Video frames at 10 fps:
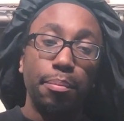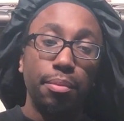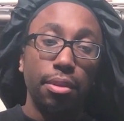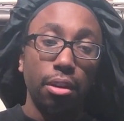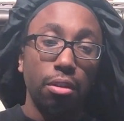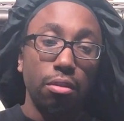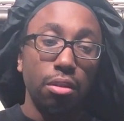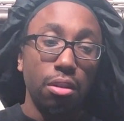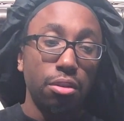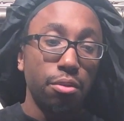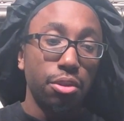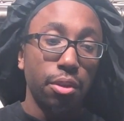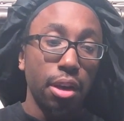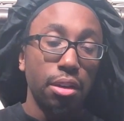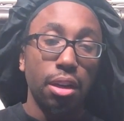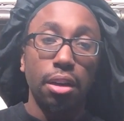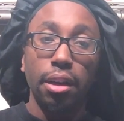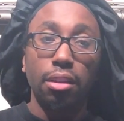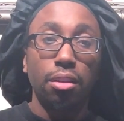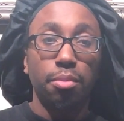So long story short, I did not
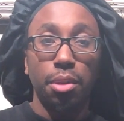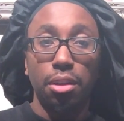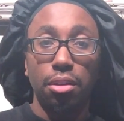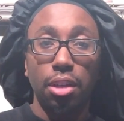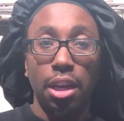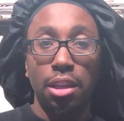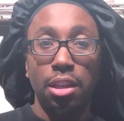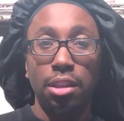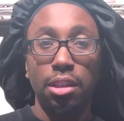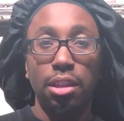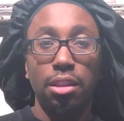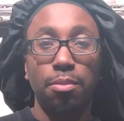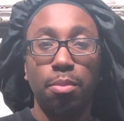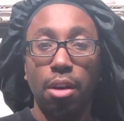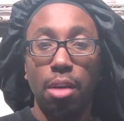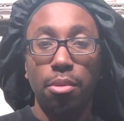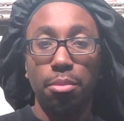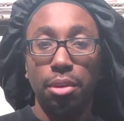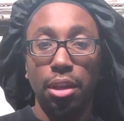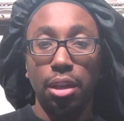like this bitch, and this is
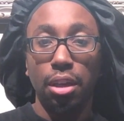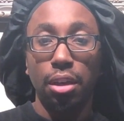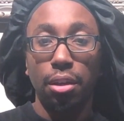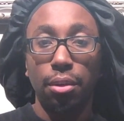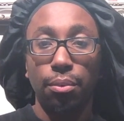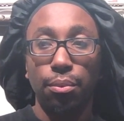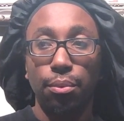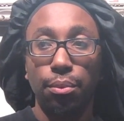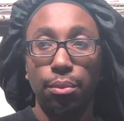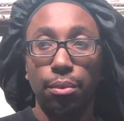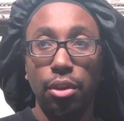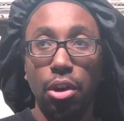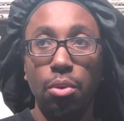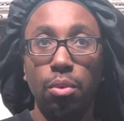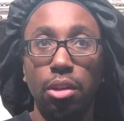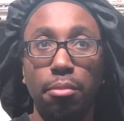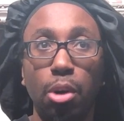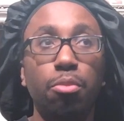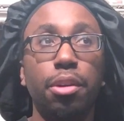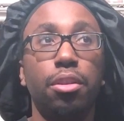probably the only
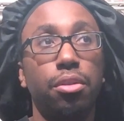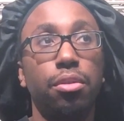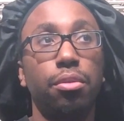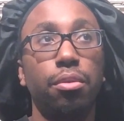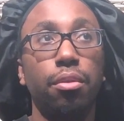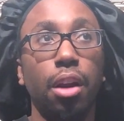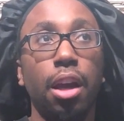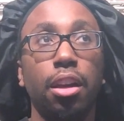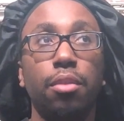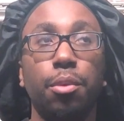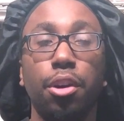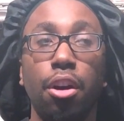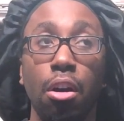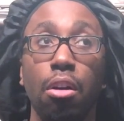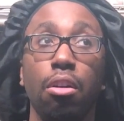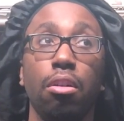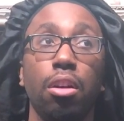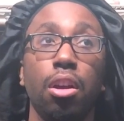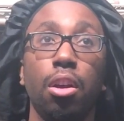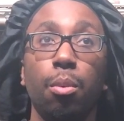moment that I can recall
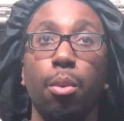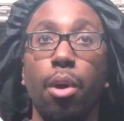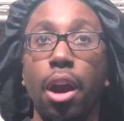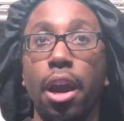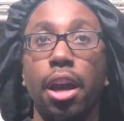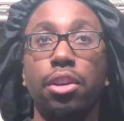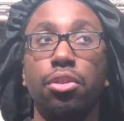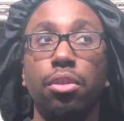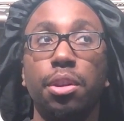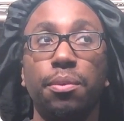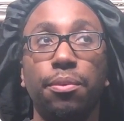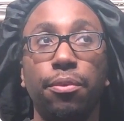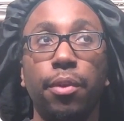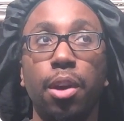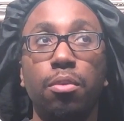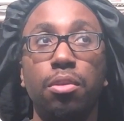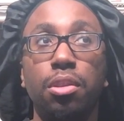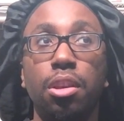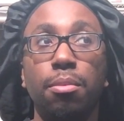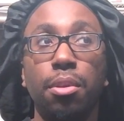where I actually felt
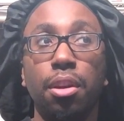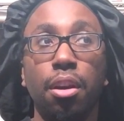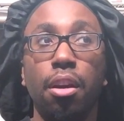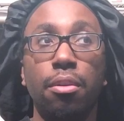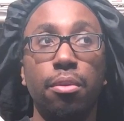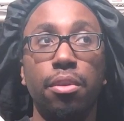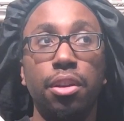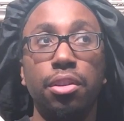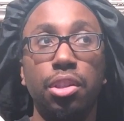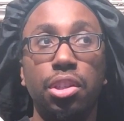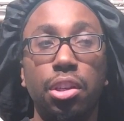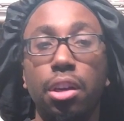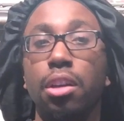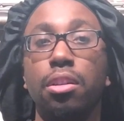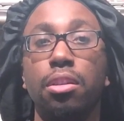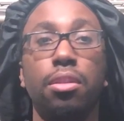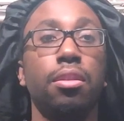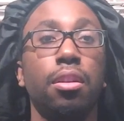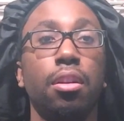something other than disgust